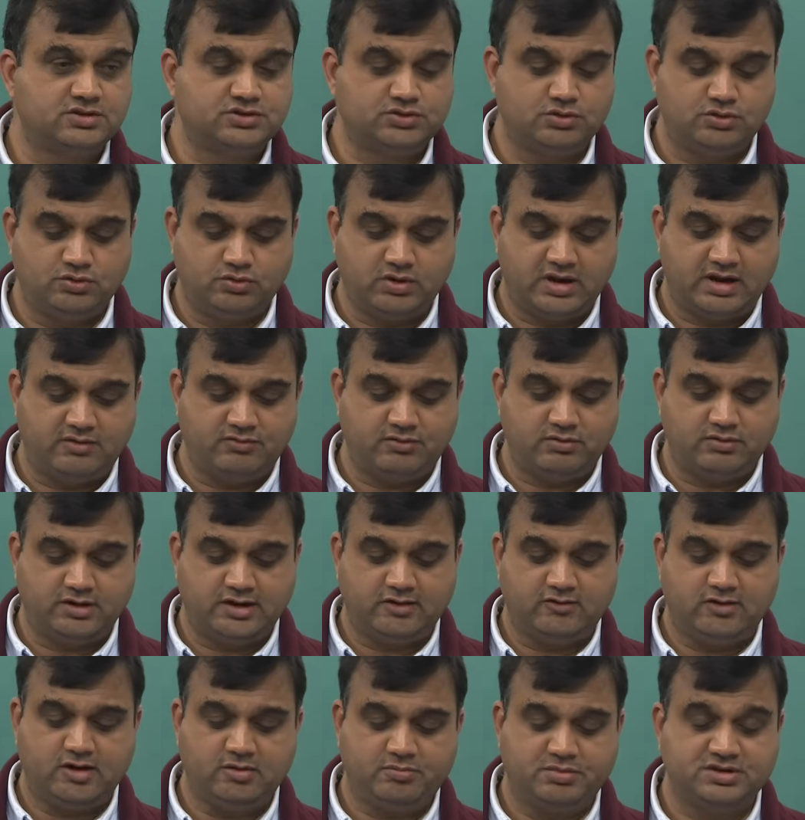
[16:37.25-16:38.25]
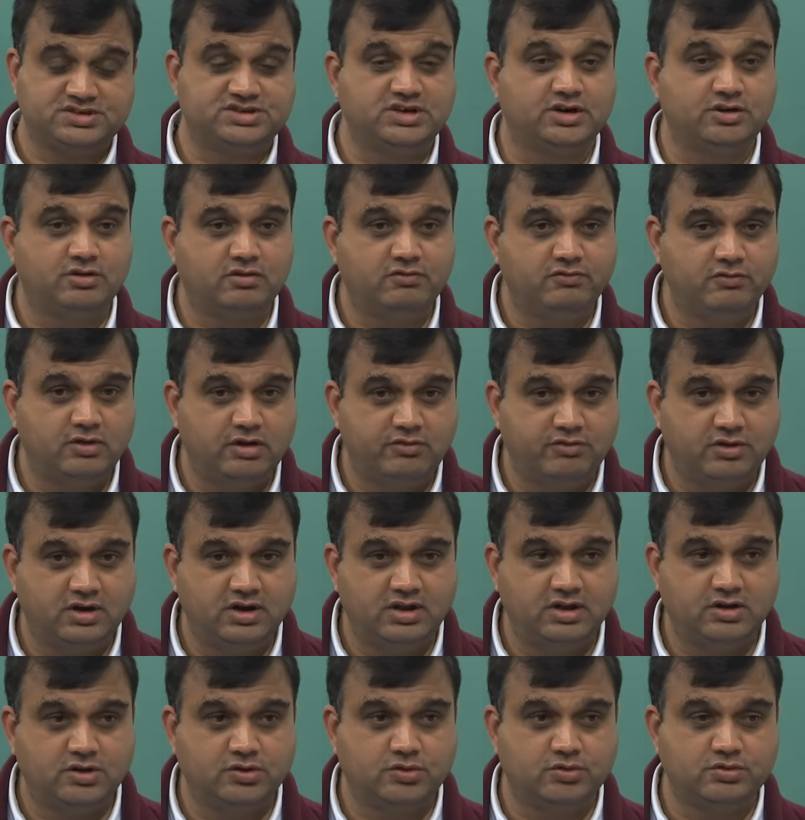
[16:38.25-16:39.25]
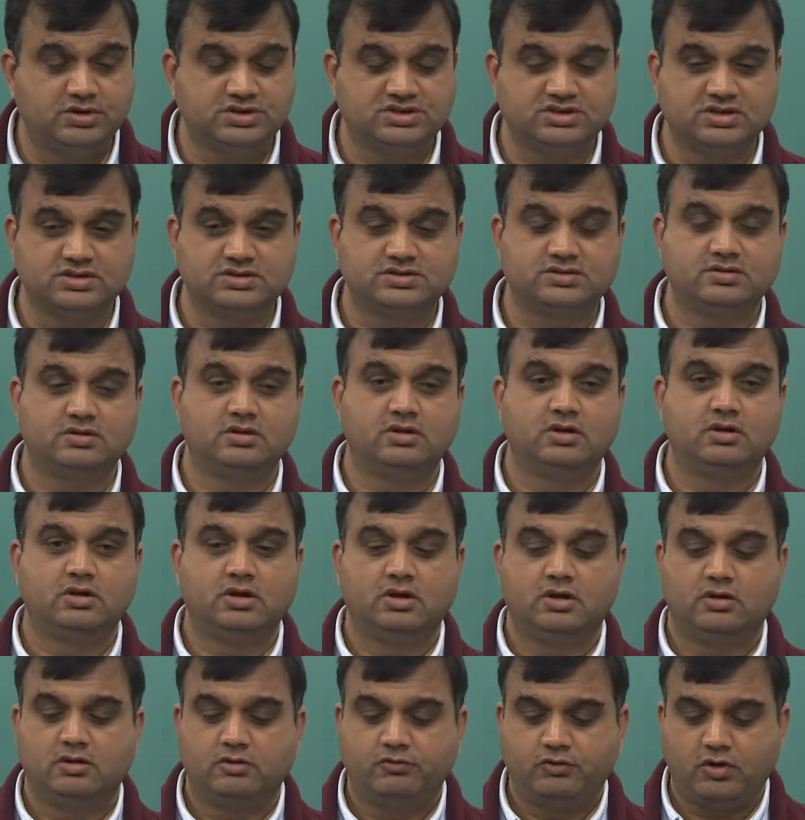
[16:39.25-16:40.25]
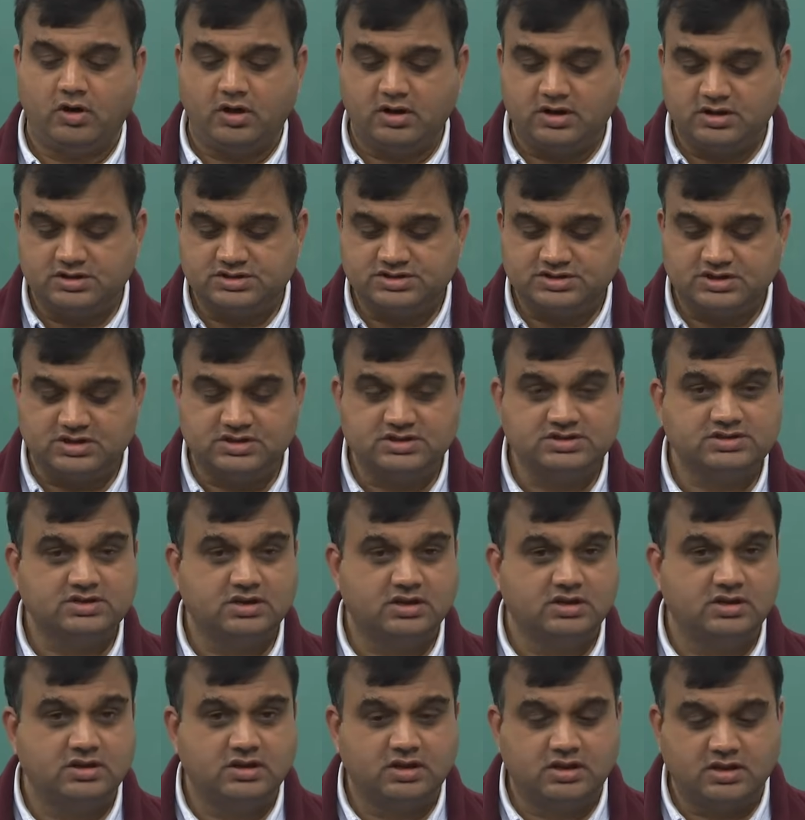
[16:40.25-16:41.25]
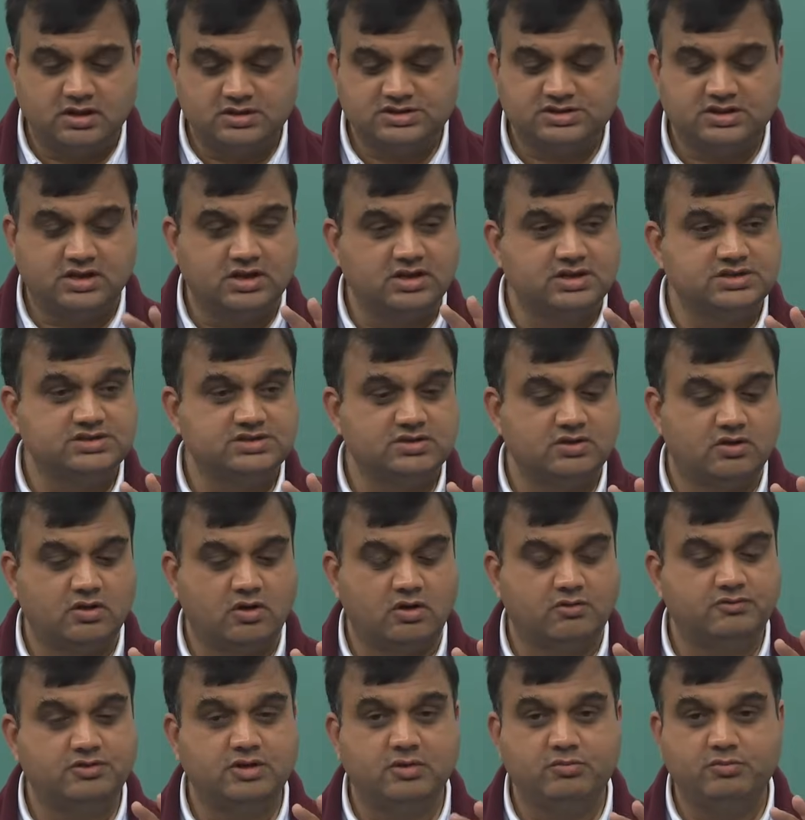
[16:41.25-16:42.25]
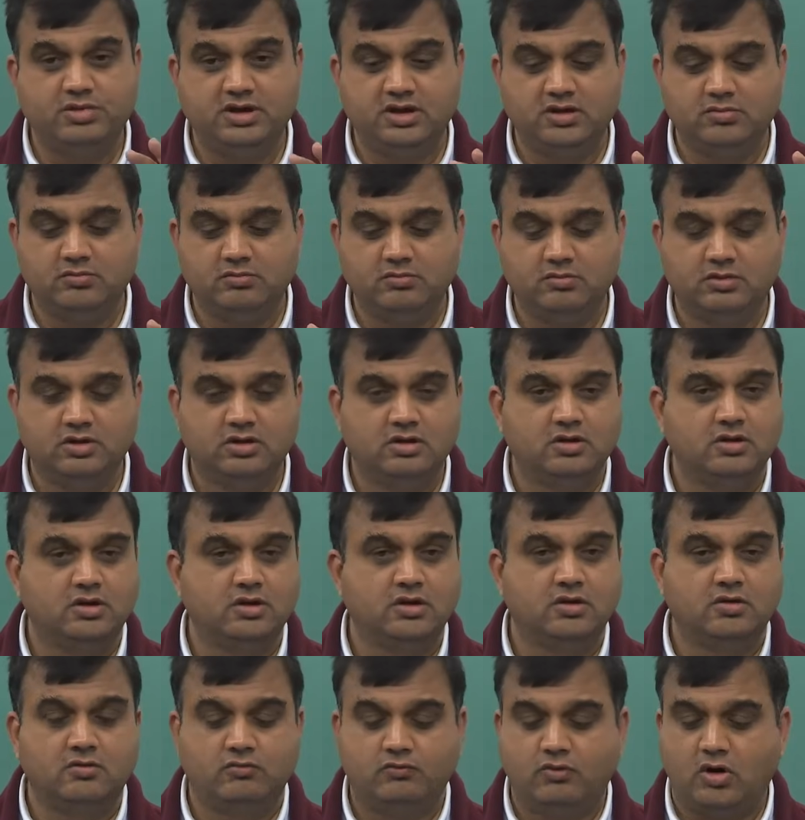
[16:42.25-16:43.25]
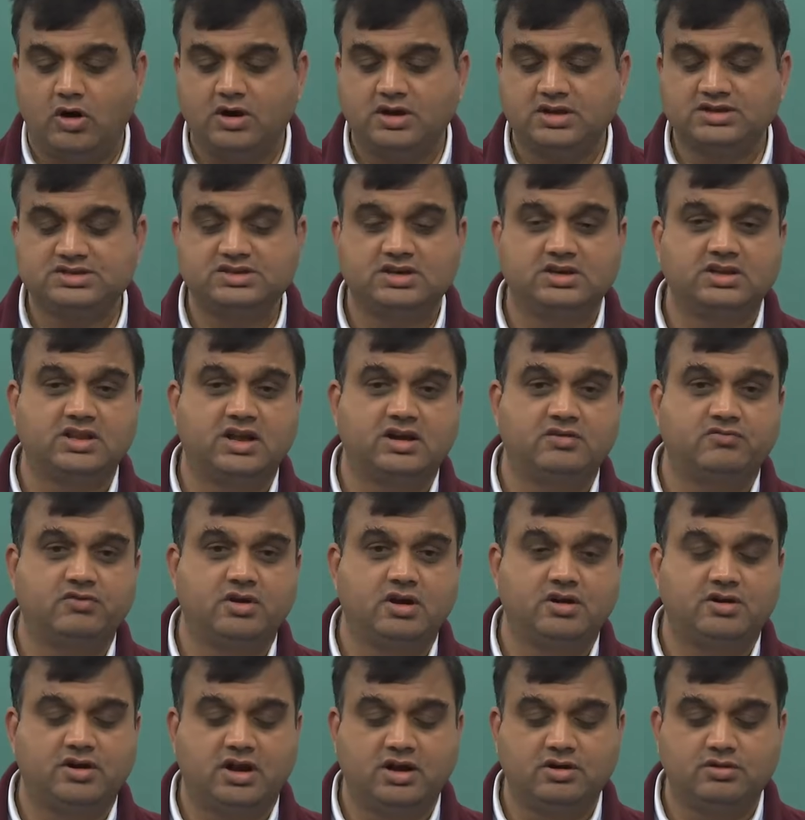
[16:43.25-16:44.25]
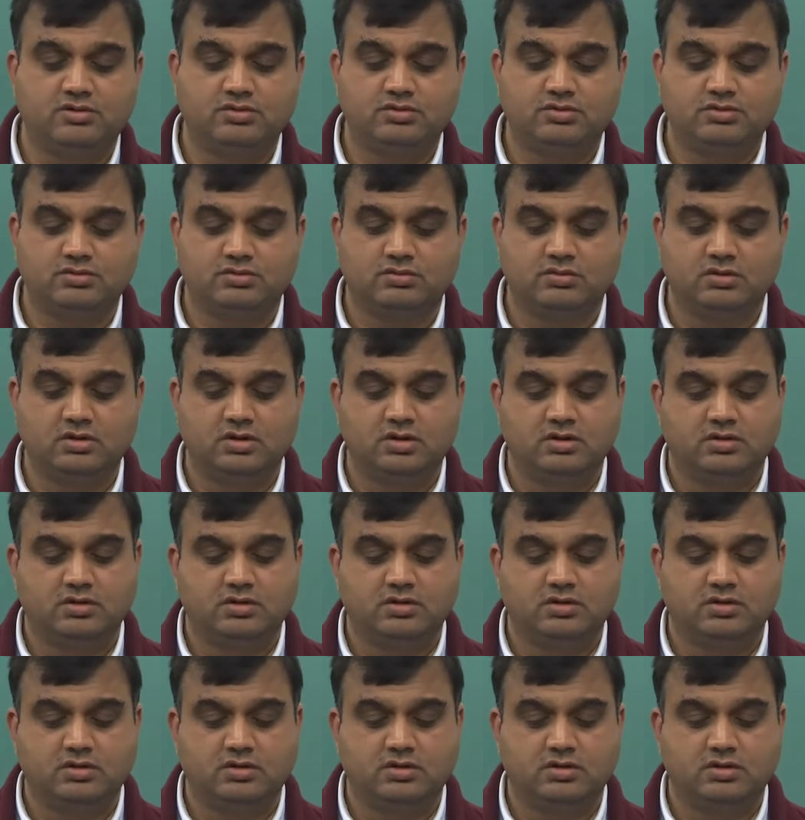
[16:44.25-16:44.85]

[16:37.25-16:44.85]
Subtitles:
So, you have to develop a set of governing equations. For instance, in this case of the beam, what is it that we are trying to do?